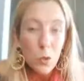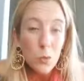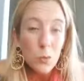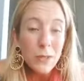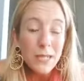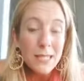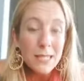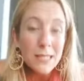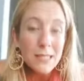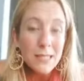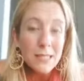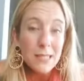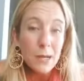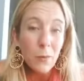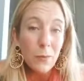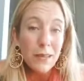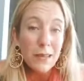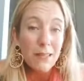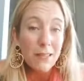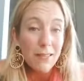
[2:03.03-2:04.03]
Reasons
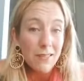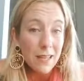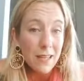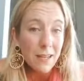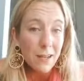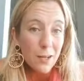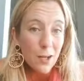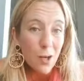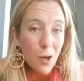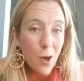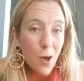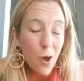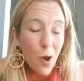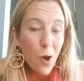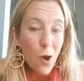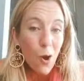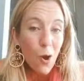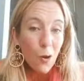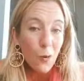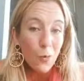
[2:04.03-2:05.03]
that we think
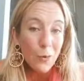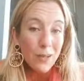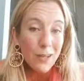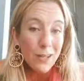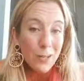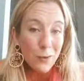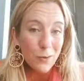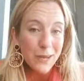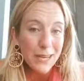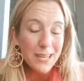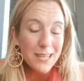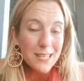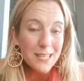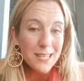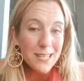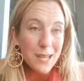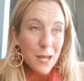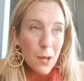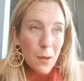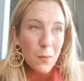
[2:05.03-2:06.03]
are really great,
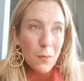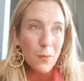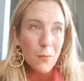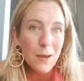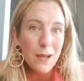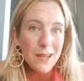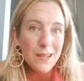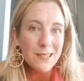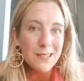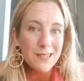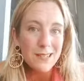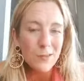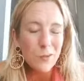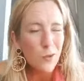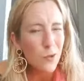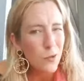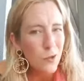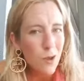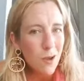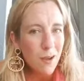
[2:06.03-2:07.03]
but
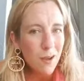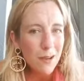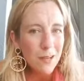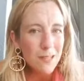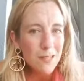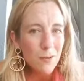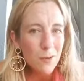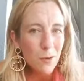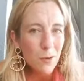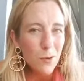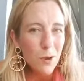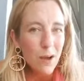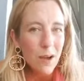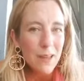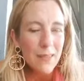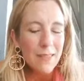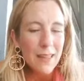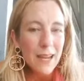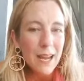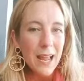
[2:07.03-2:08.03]
they're not. They're
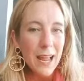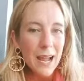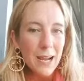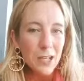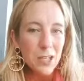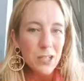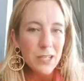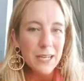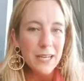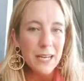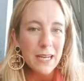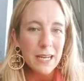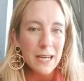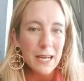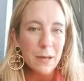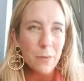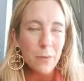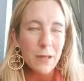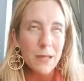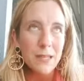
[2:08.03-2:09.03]
not. They actually
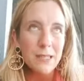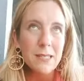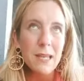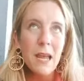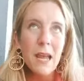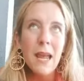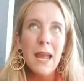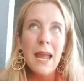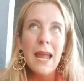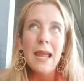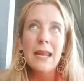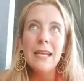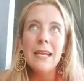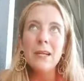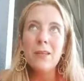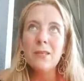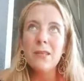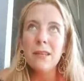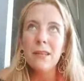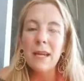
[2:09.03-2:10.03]
enable us. And
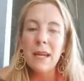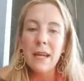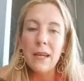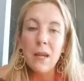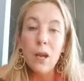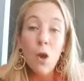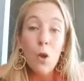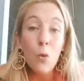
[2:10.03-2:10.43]
here's the thing.